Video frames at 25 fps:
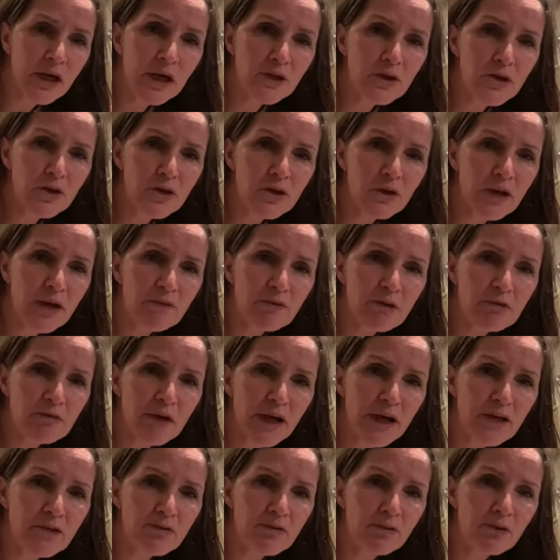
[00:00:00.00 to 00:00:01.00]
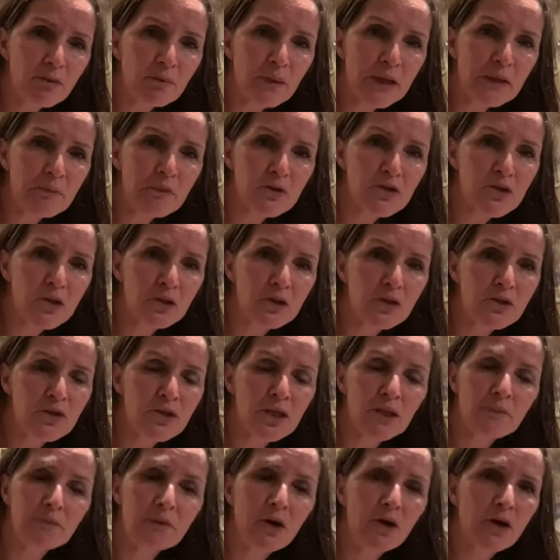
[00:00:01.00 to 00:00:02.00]
Do you have a rate for people to learn to
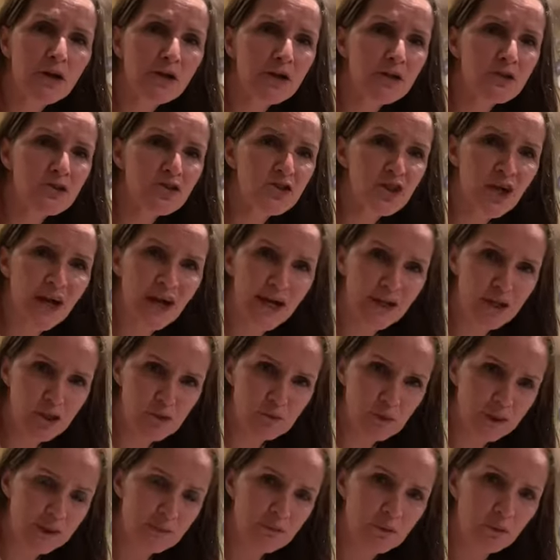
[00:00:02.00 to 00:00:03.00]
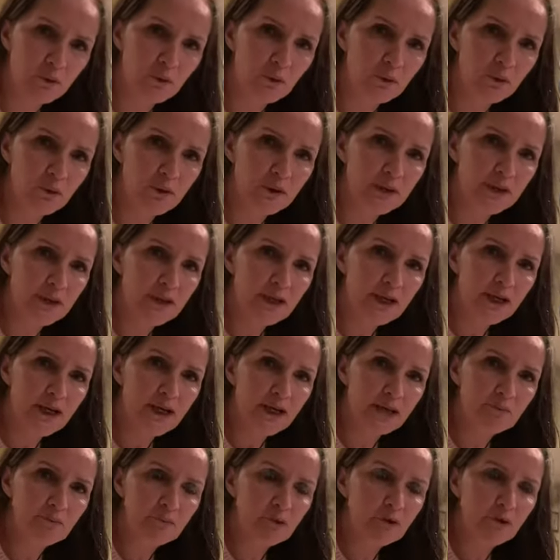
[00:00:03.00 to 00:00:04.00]
come? I don't charge people,
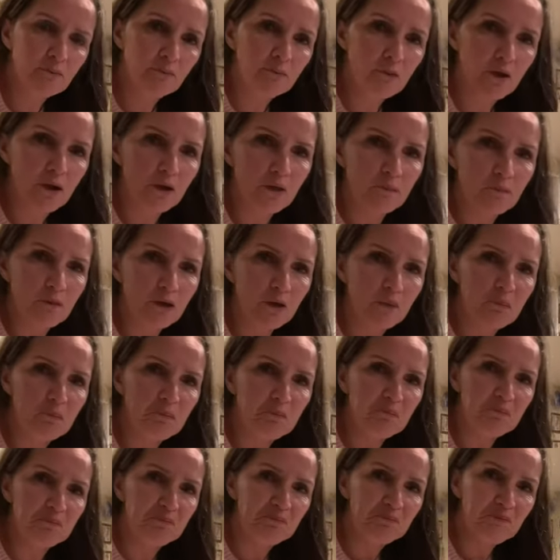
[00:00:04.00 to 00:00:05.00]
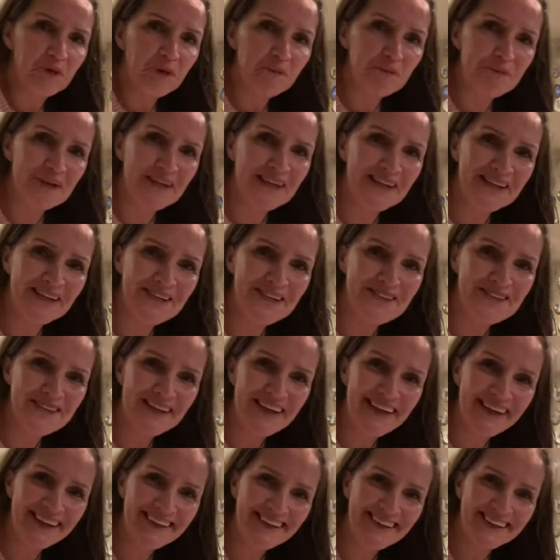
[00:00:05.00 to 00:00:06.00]
I'm against
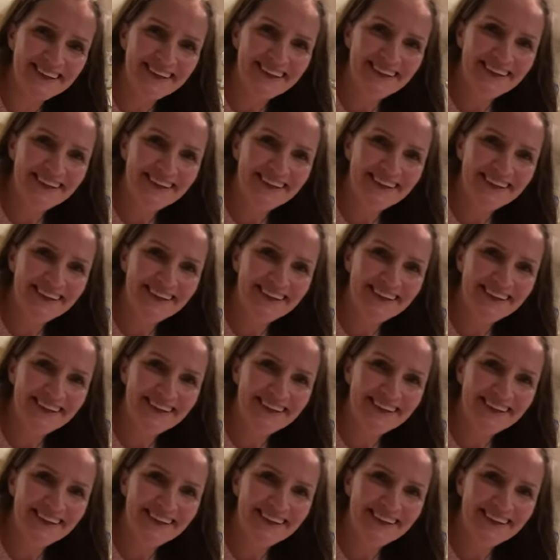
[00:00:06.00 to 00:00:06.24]
that.